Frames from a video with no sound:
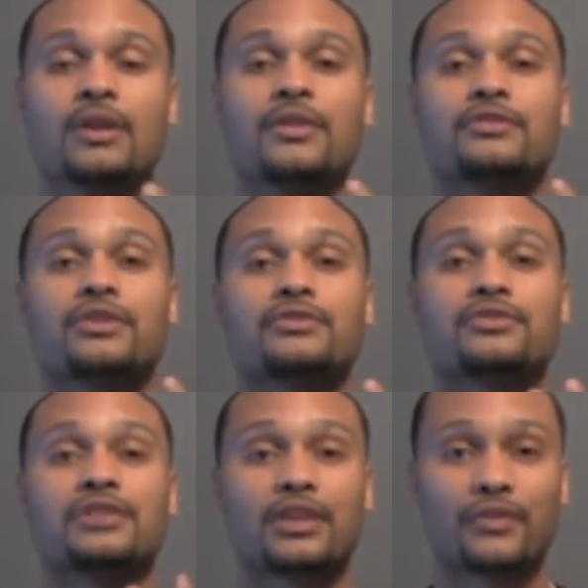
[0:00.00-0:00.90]
There's also
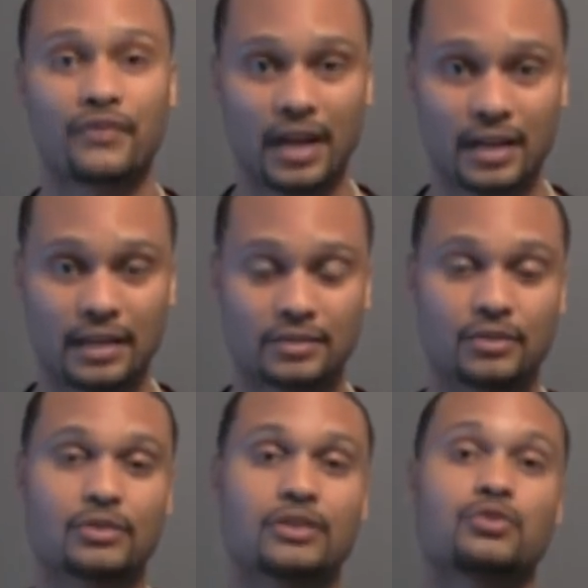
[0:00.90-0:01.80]
seller financing.
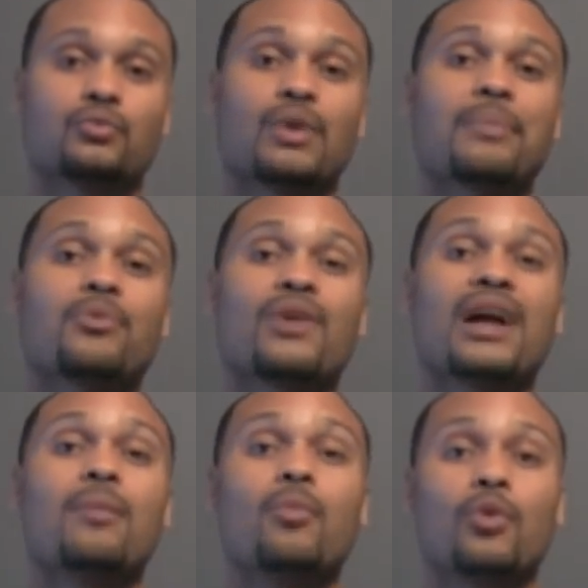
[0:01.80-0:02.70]
There's also
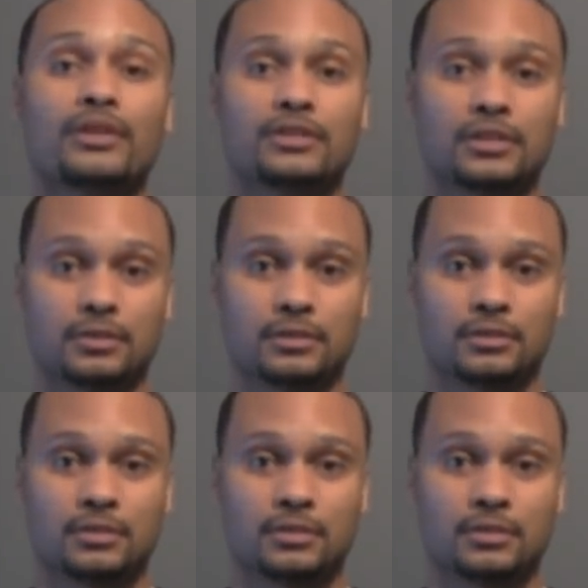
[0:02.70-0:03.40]
wraparound mortgages.